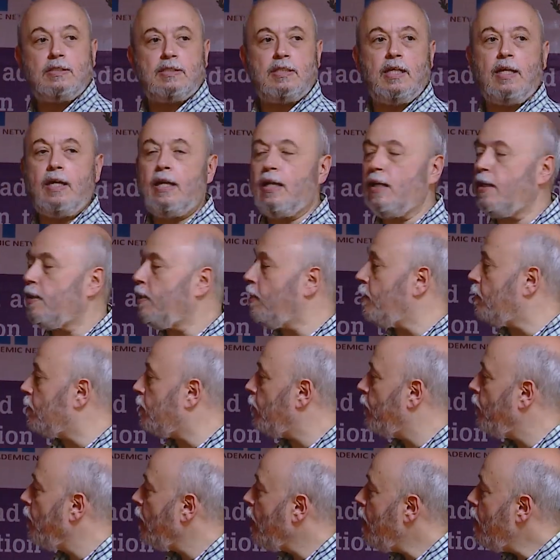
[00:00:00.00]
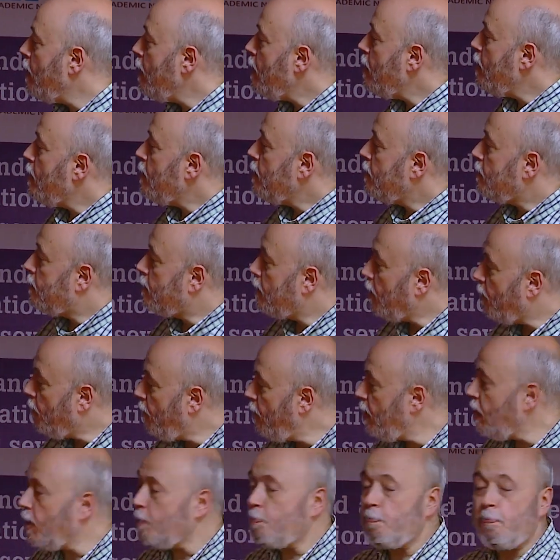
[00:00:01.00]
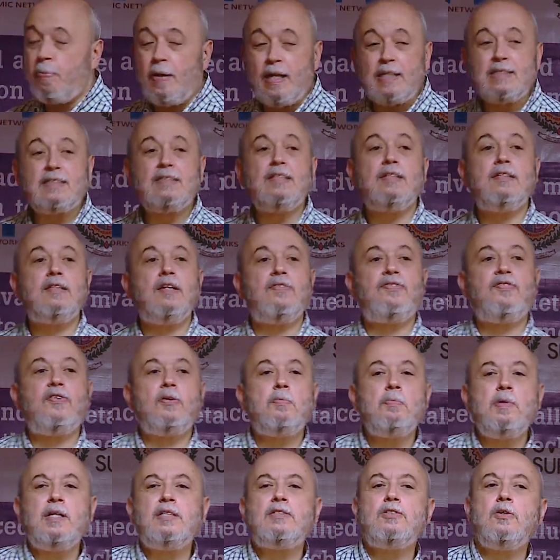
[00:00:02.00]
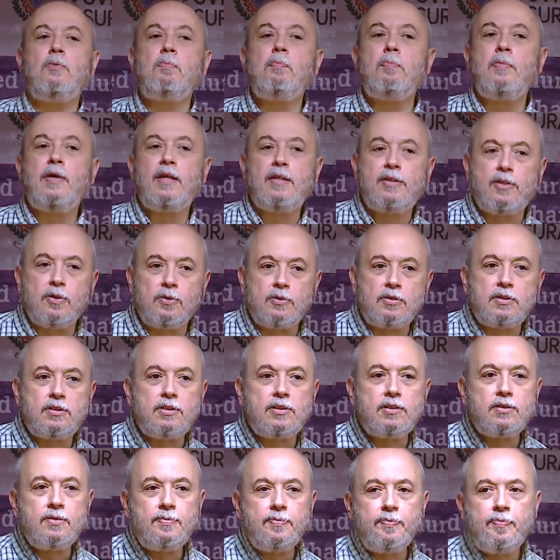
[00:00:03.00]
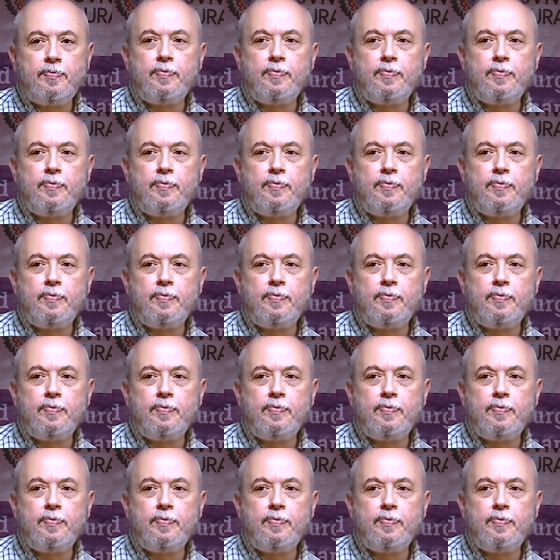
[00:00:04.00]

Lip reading: single hit. Severe plastic deformation methods.